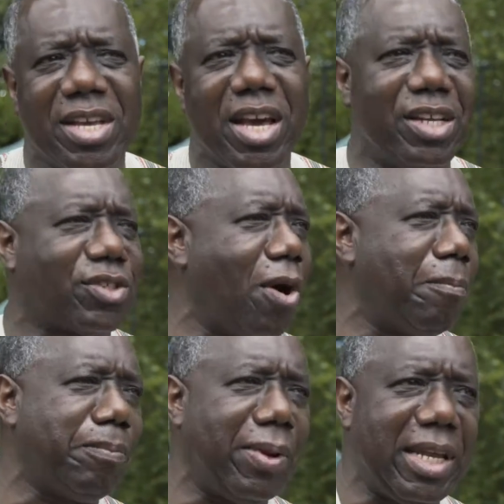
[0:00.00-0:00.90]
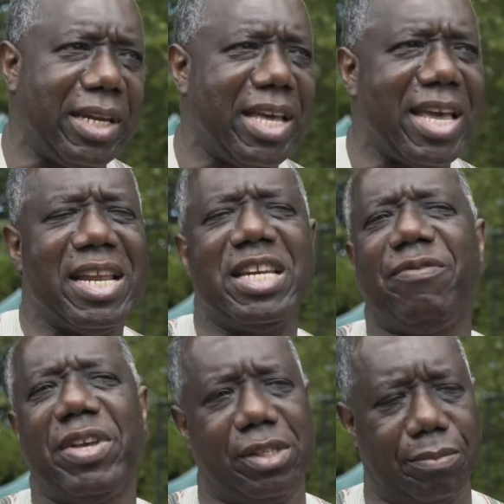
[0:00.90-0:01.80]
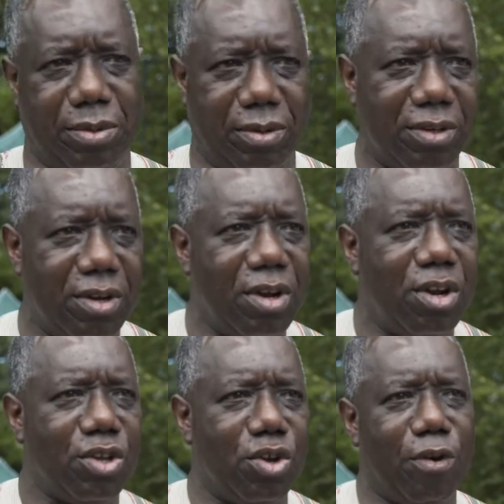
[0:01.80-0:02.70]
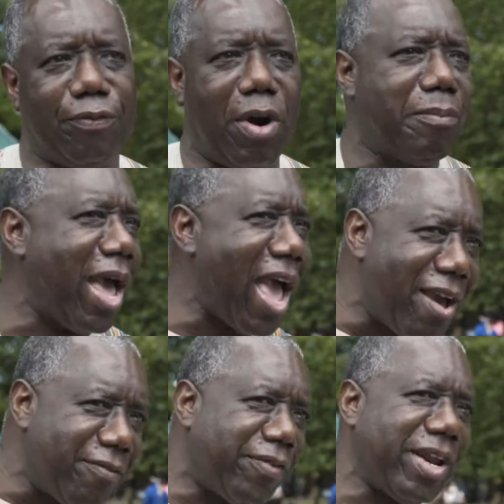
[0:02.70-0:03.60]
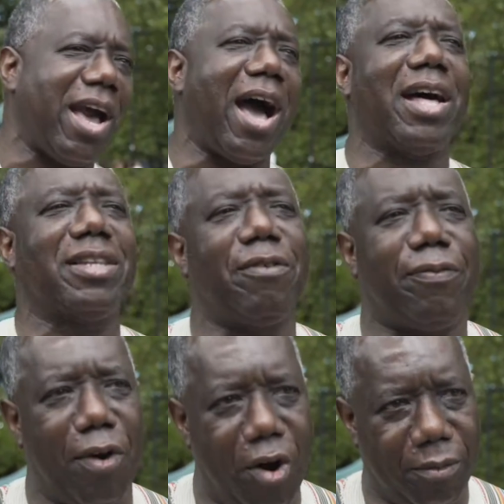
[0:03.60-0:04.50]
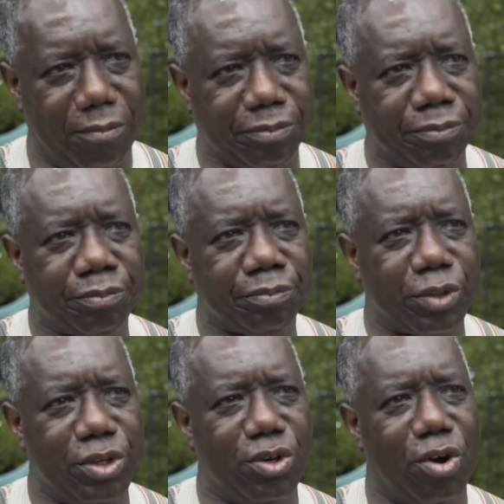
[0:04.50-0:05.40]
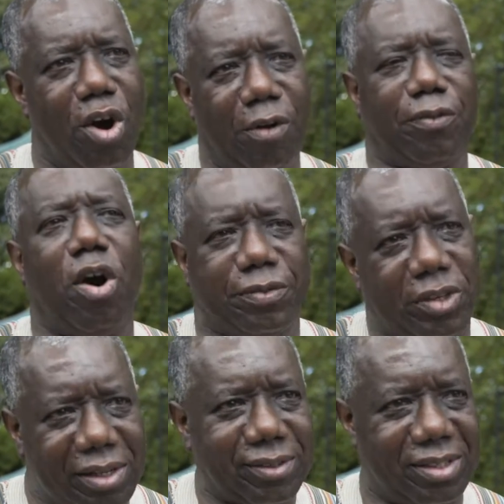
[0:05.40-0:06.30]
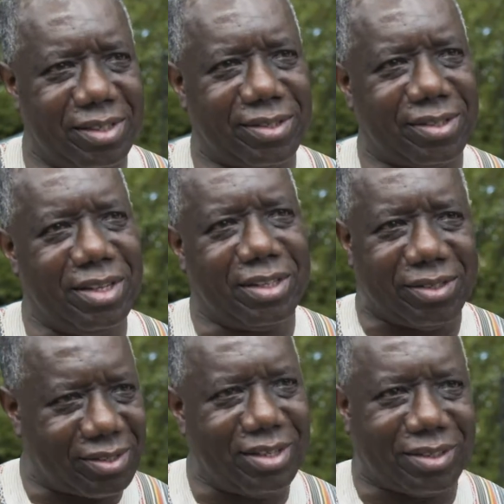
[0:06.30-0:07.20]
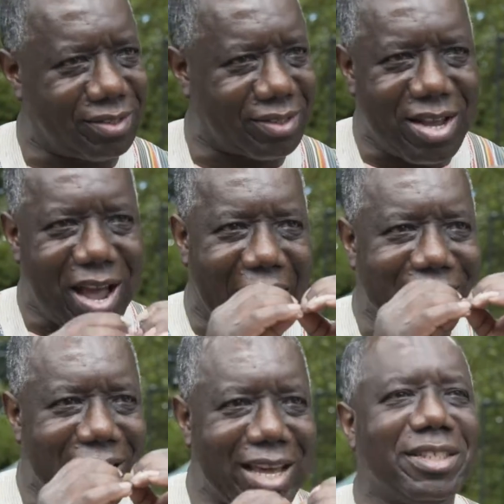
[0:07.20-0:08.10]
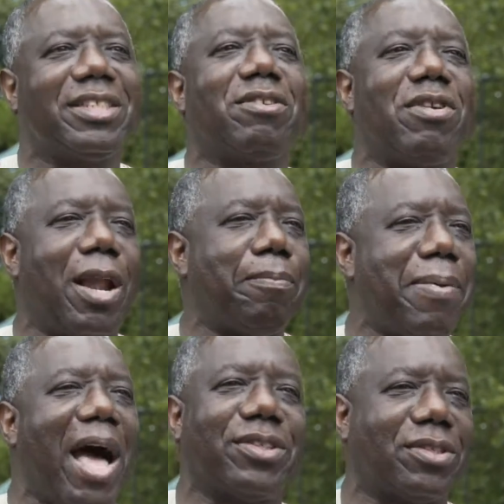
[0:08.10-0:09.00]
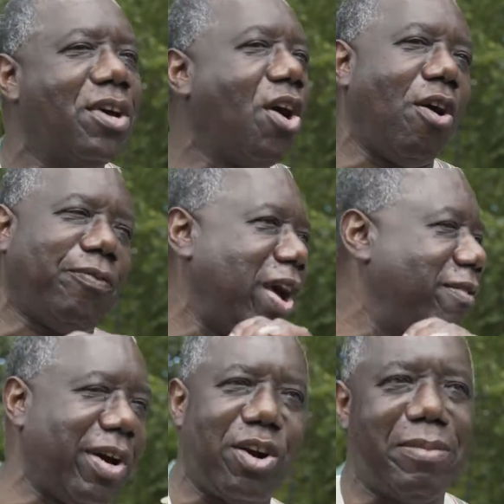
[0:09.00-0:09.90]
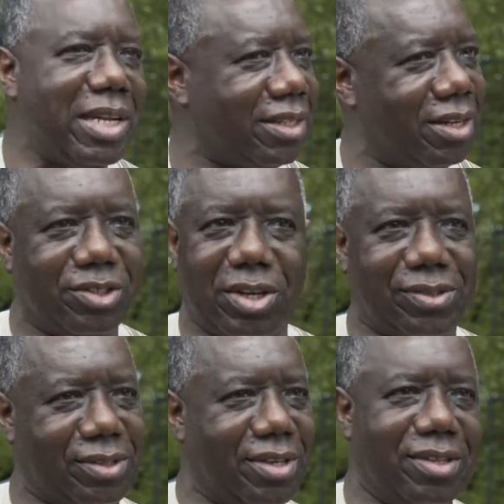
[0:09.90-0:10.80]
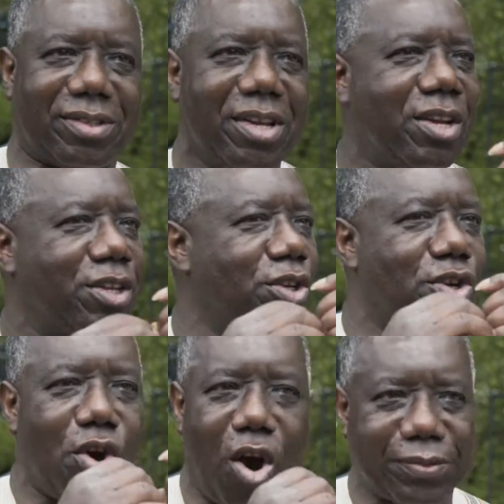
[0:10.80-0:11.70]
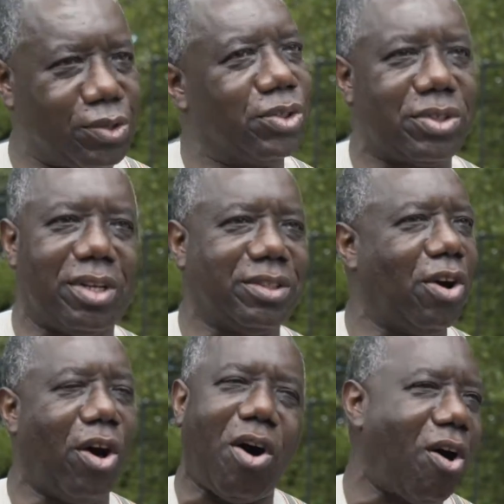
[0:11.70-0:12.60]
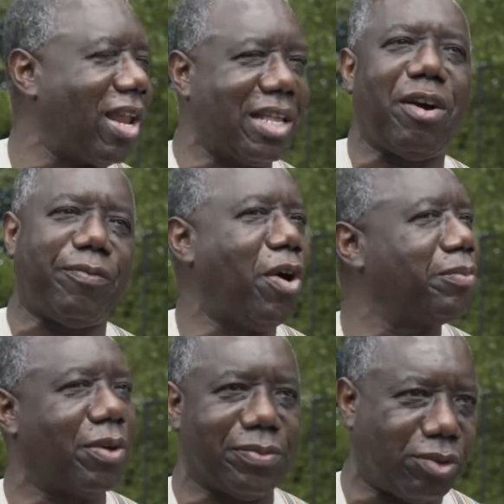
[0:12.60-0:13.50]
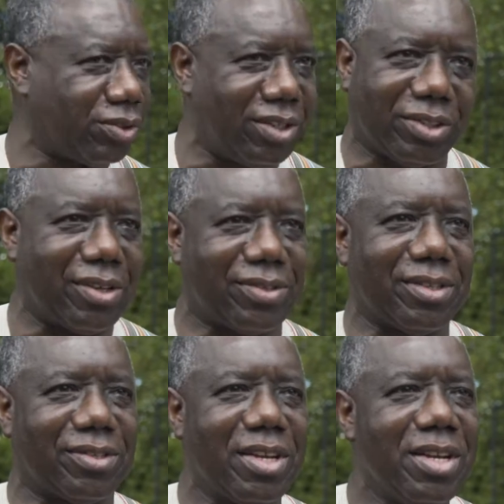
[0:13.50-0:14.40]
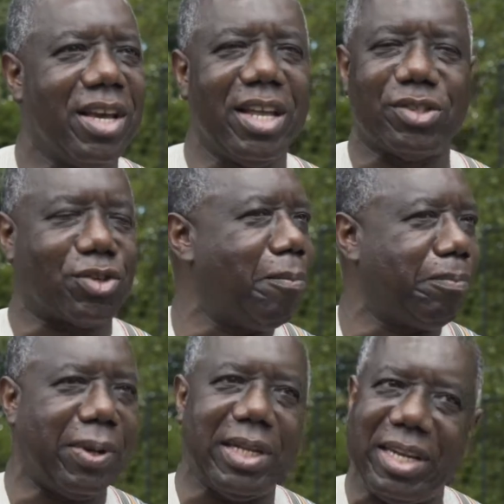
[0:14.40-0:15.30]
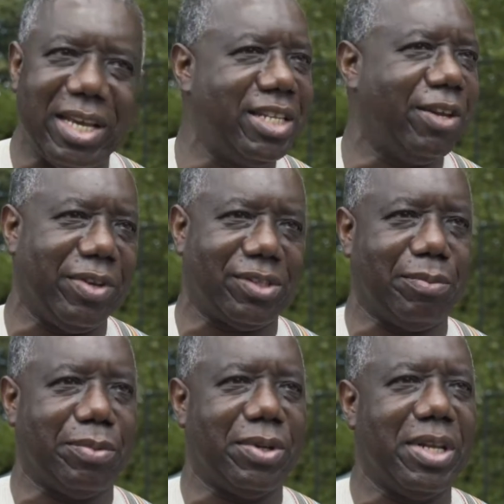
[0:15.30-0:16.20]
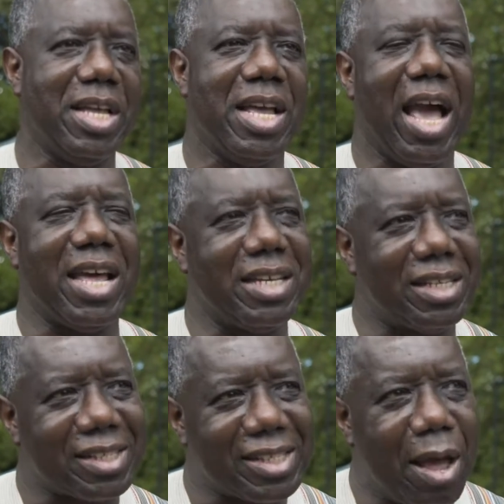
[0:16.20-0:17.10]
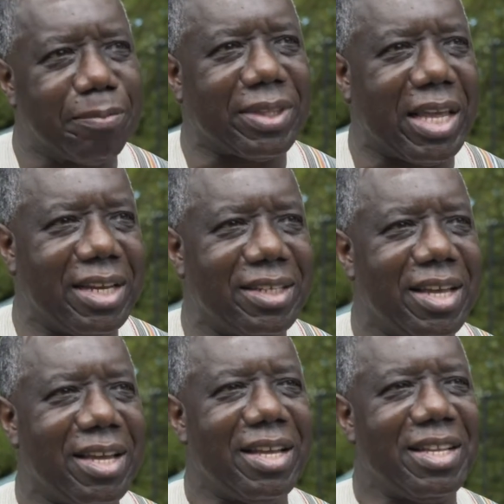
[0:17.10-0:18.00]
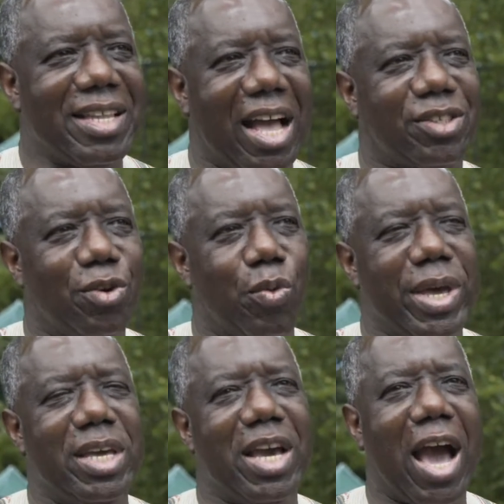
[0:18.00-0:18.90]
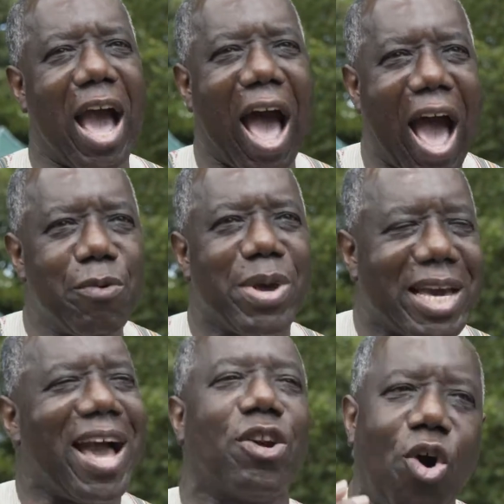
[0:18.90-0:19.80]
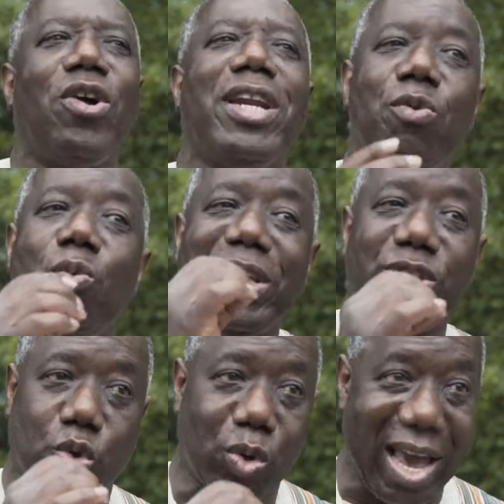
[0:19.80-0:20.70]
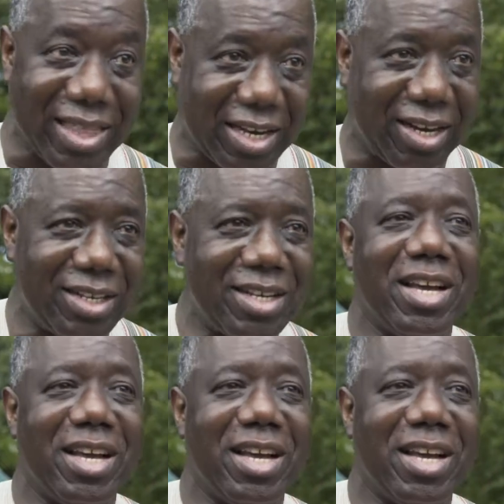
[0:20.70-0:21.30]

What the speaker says: It is completely indivisible, from every other form, of justice. It is an integral part of environmental justice, of social, all other forms of social justice. It is completely indivisible. And it is something that we can only win together.